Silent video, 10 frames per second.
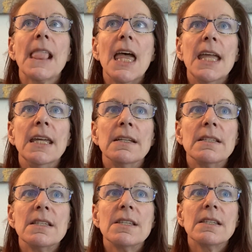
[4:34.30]

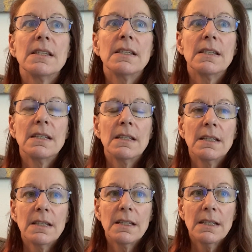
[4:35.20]
And
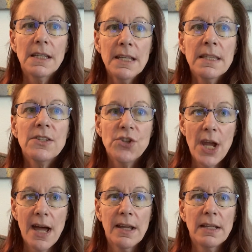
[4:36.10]
in this
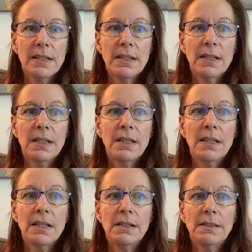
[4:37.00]
chat
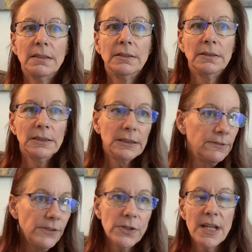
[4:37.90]
a
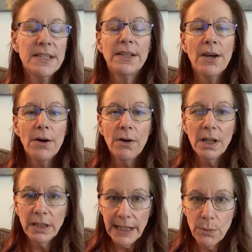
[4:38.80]
few days ago, a
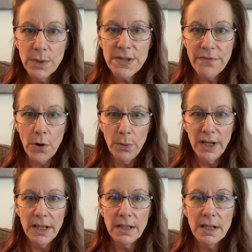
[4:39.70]
link was
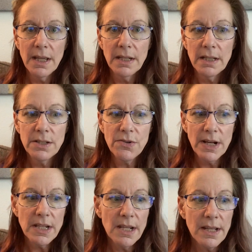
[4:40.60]
forwarded, and it
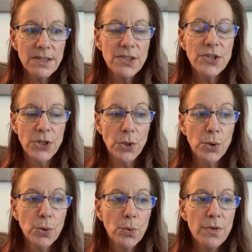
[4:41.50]
directed us
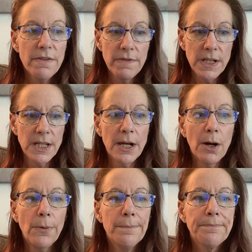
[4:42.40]
to the
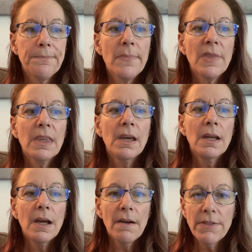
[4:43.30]
video
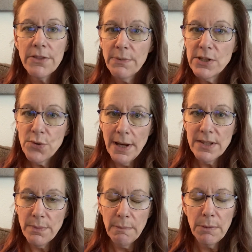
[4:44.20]
of the 3
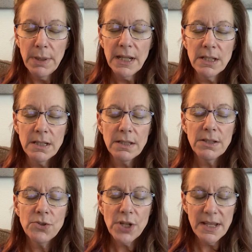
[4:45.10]
trans women being
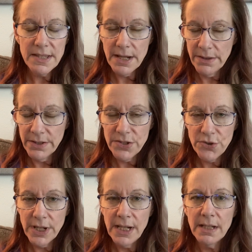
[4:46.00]
chased down the
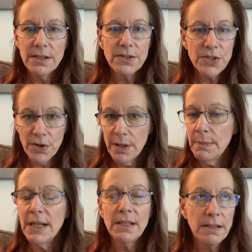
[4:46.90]
street,
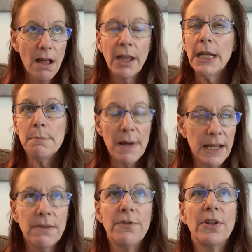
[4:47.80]
screaming, yelling,
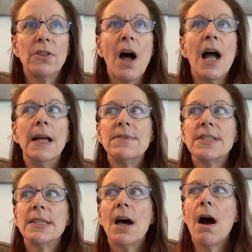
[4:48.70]
begging for their lives,